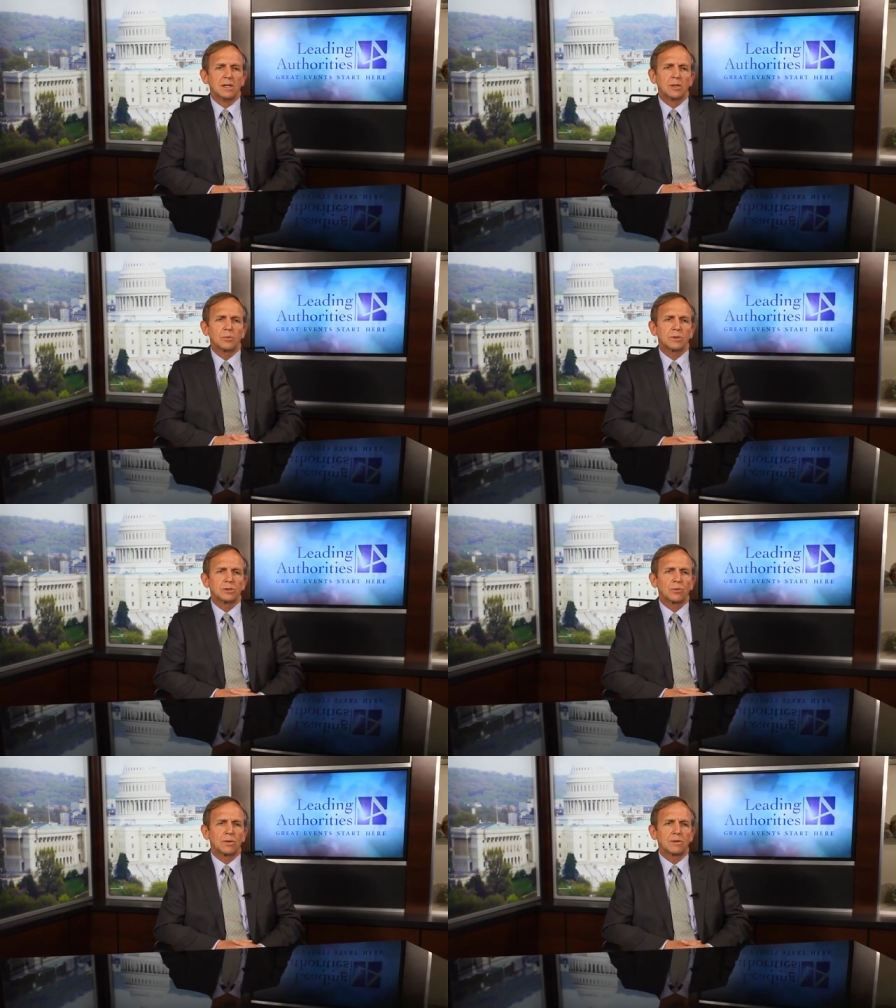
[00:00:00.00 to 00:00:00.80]
uh,
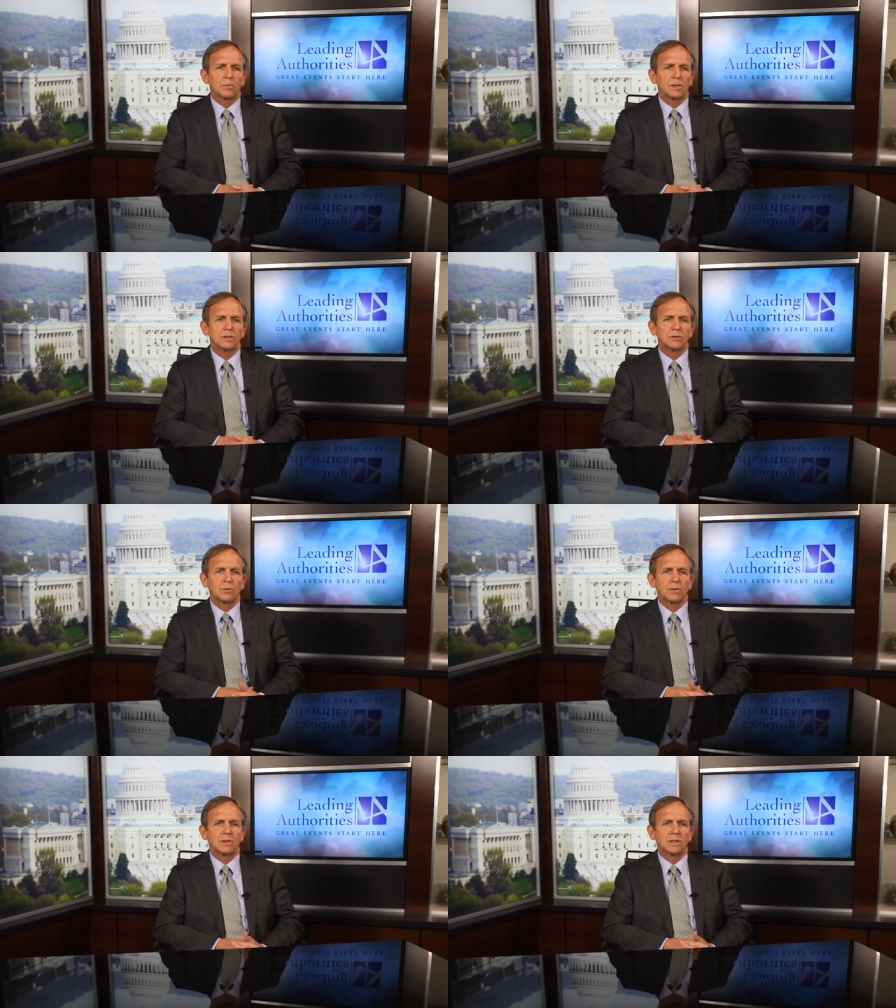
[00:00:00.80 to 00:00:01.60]
places, where, places
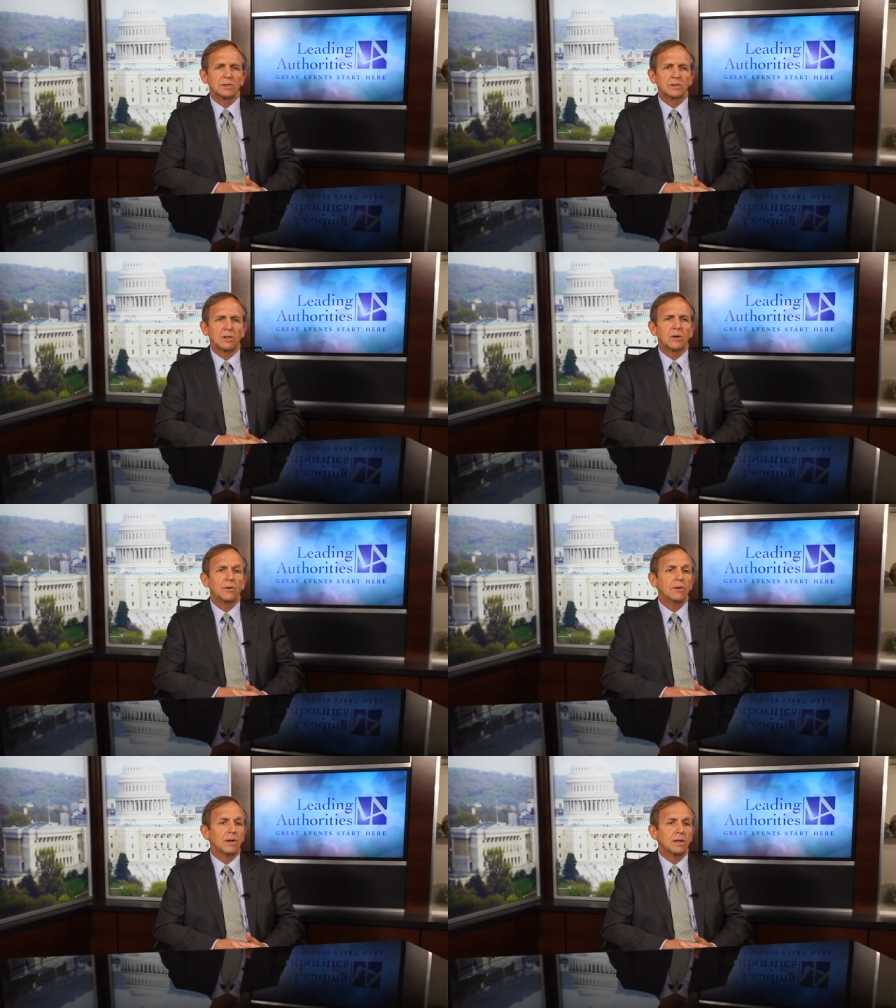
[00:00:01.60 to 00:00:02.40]
where the lights
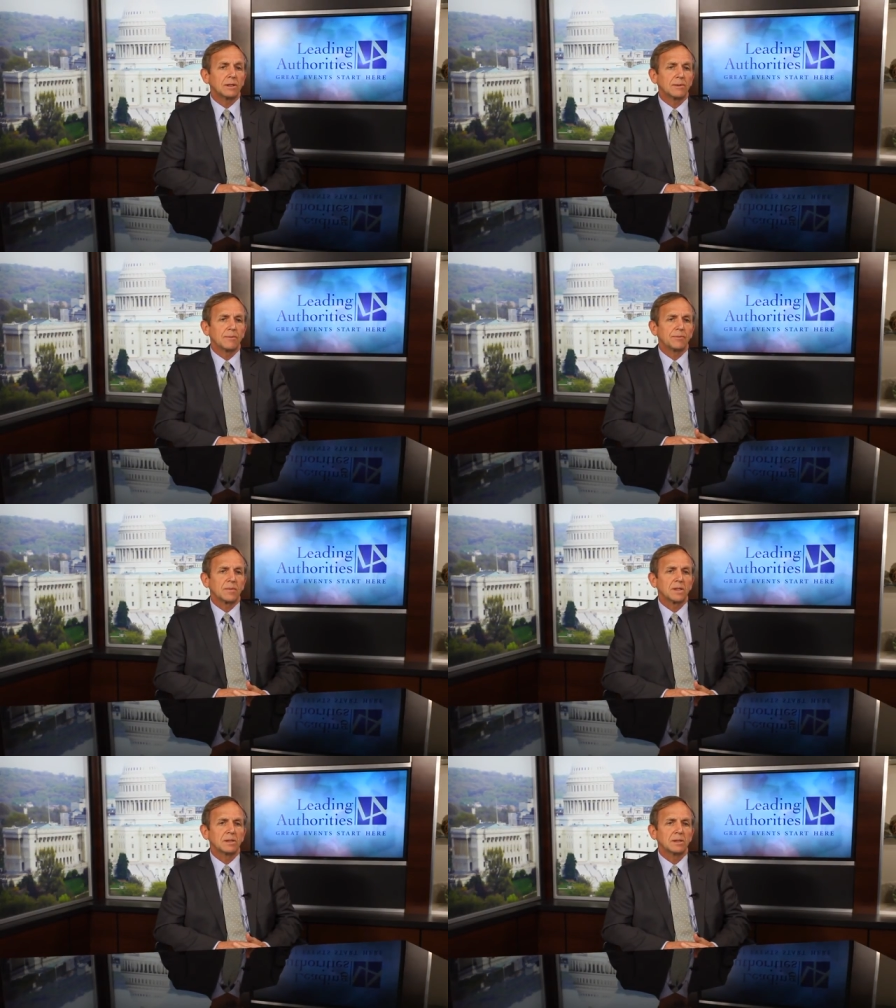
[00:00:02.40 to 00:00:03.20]
are not
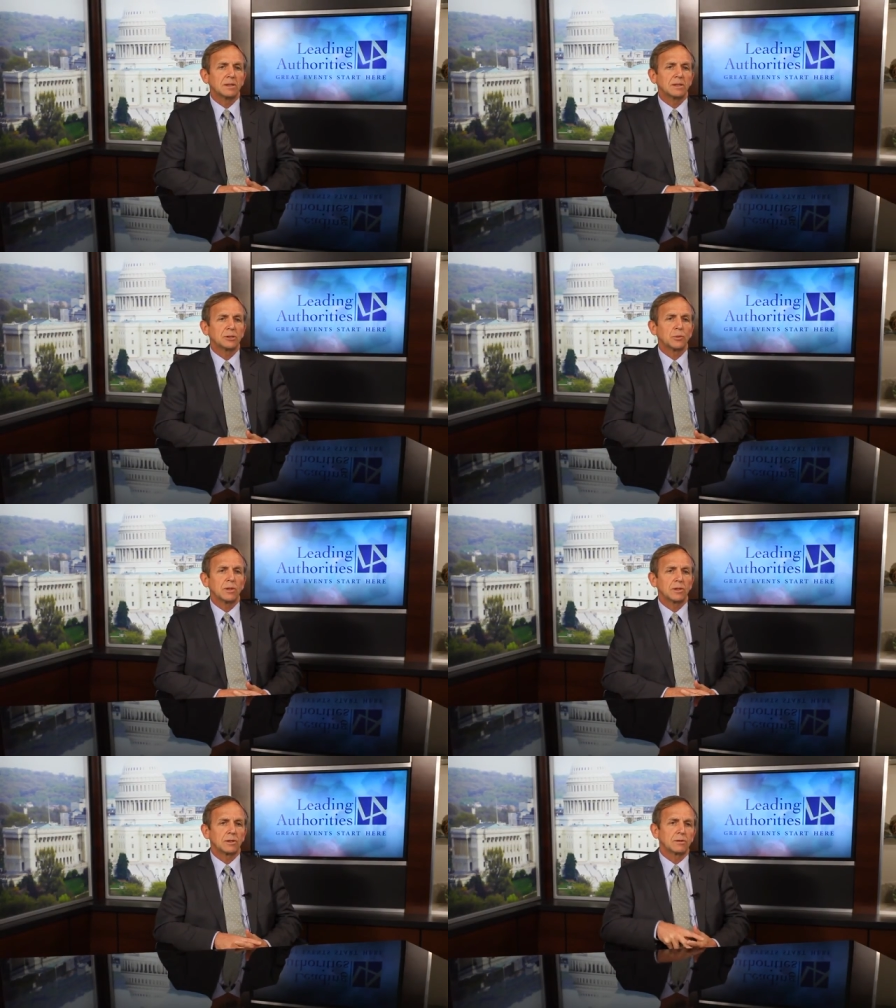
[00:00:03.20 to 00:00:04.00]
uh, as we
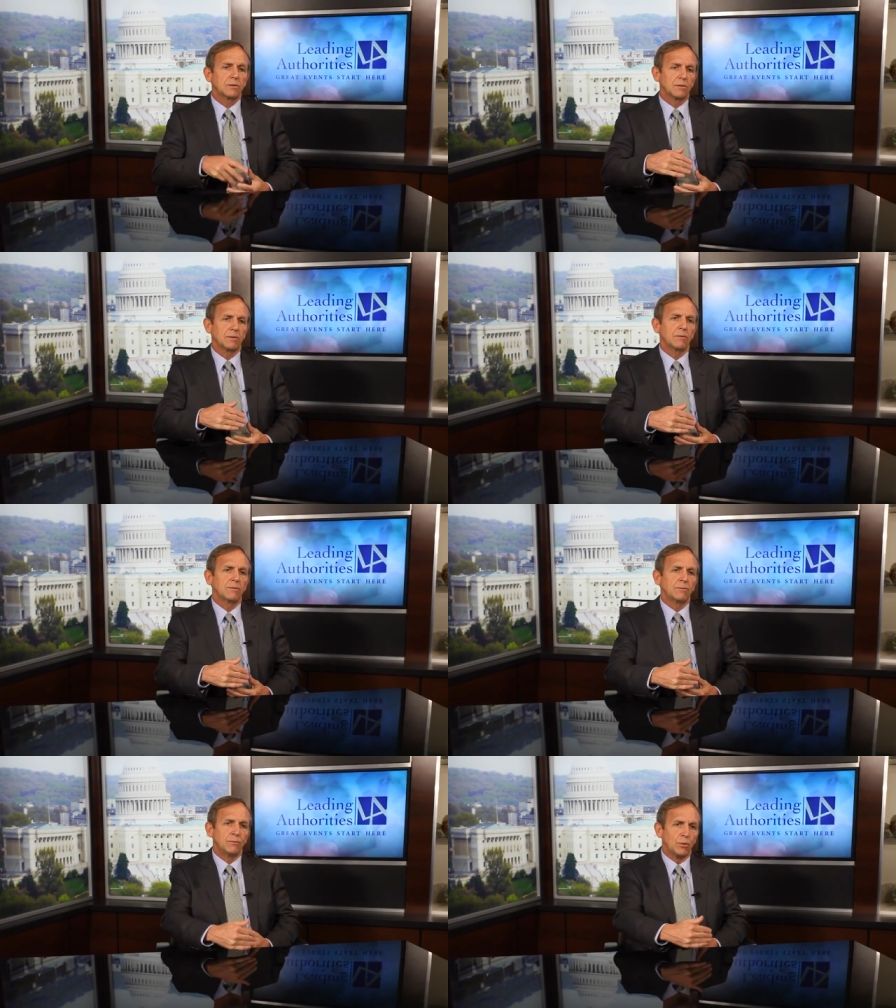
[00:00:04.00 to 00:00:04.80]
look
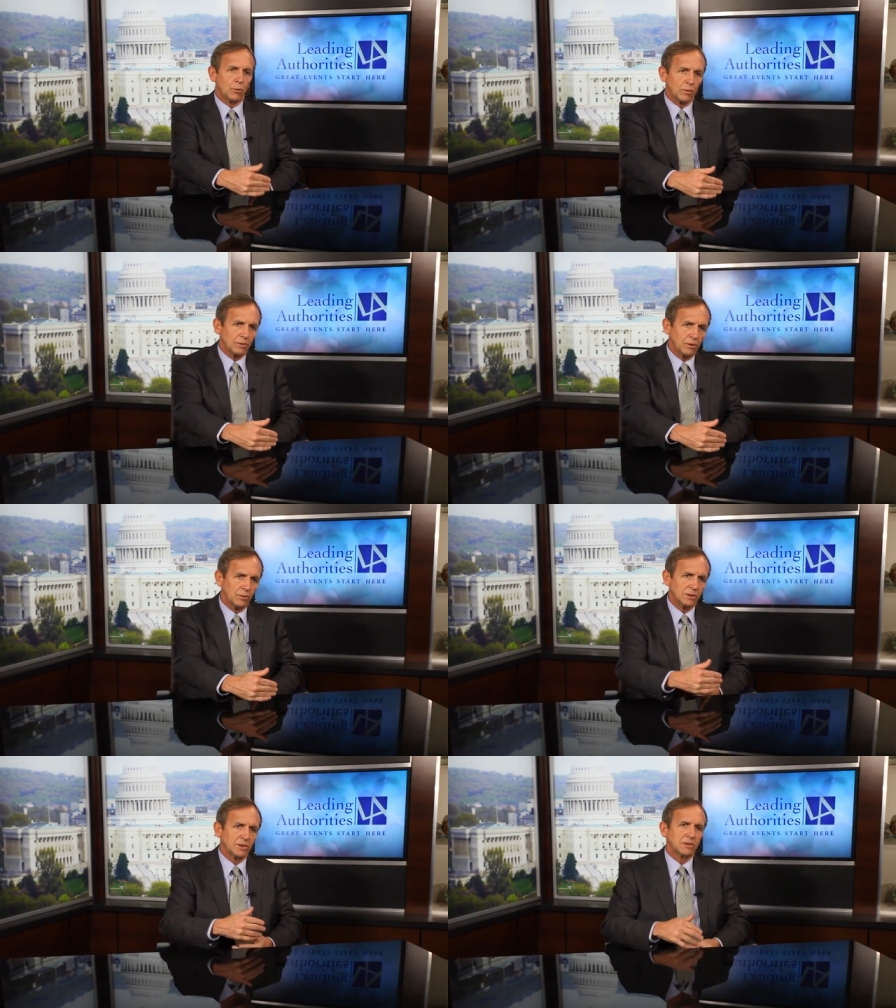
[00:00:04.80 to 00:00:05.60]
forward
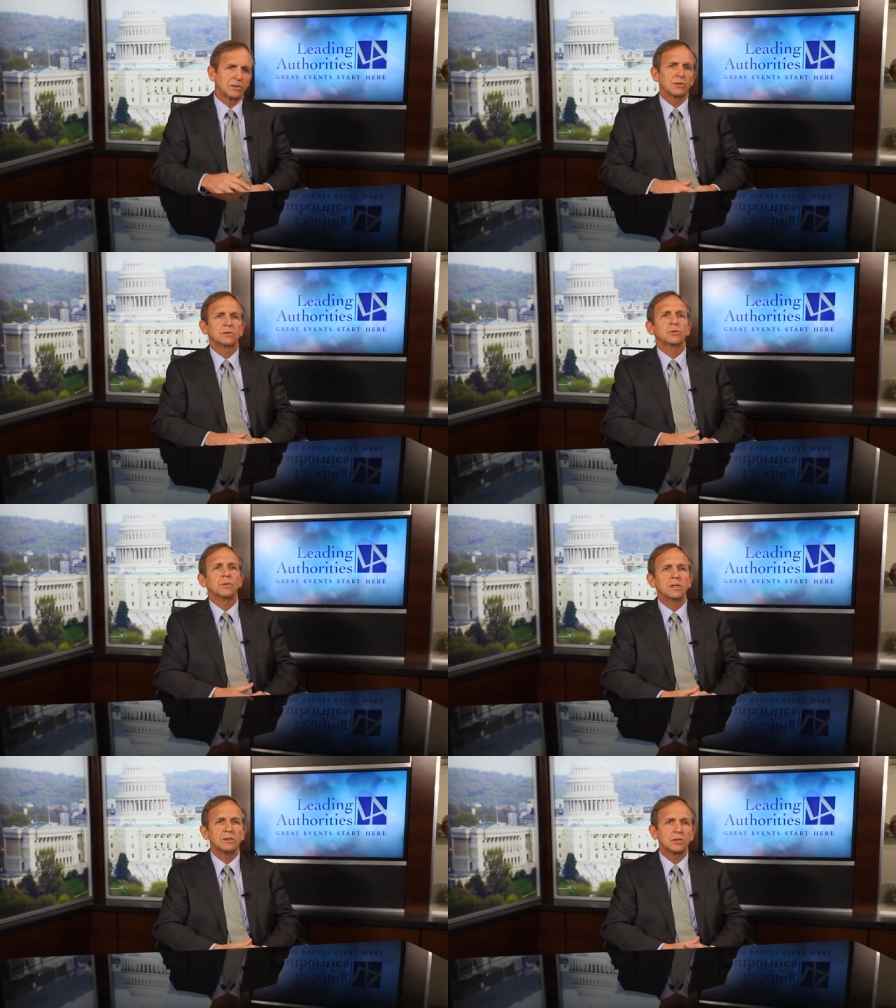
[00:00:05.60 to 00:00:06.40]
to assess our
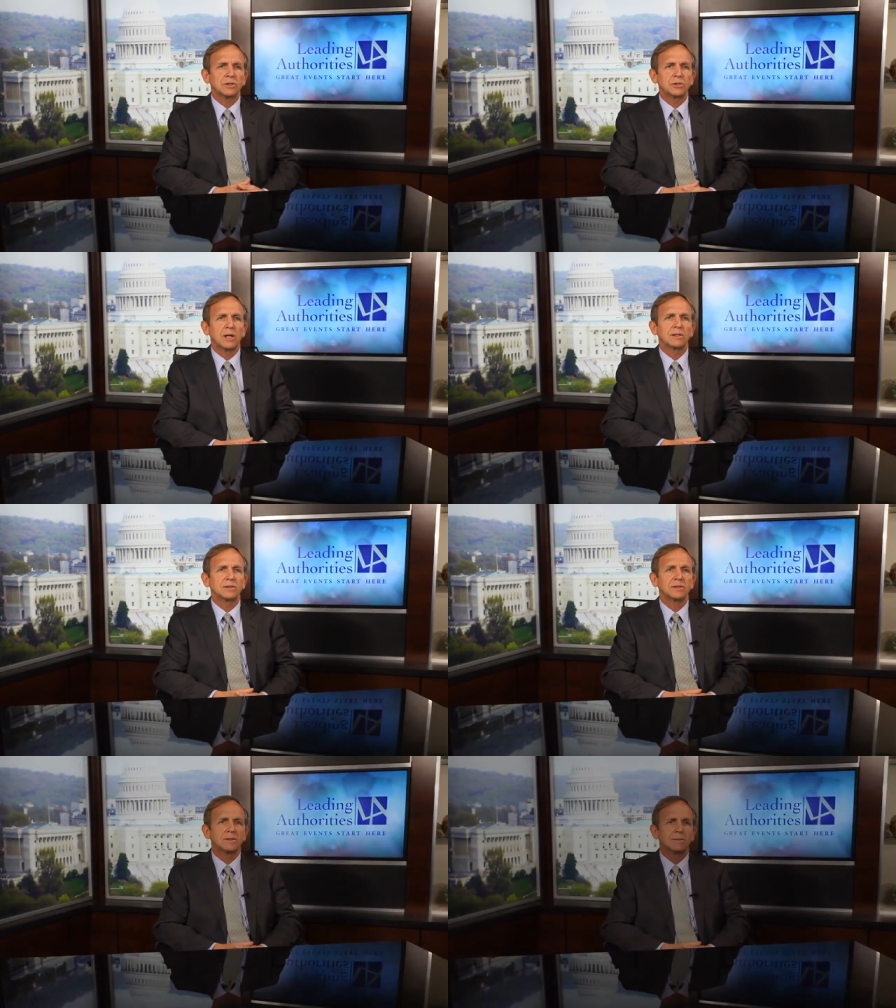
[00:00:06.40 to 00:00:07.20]
strategic
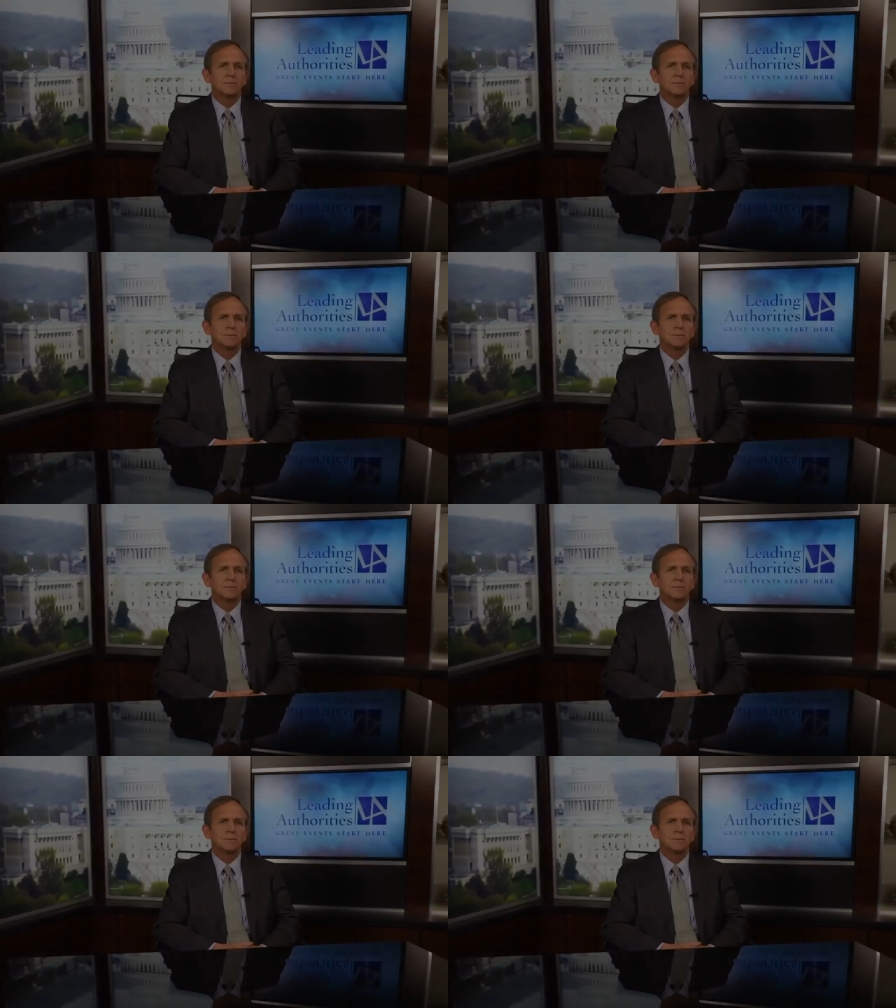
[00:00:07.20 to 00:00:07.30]
challenges.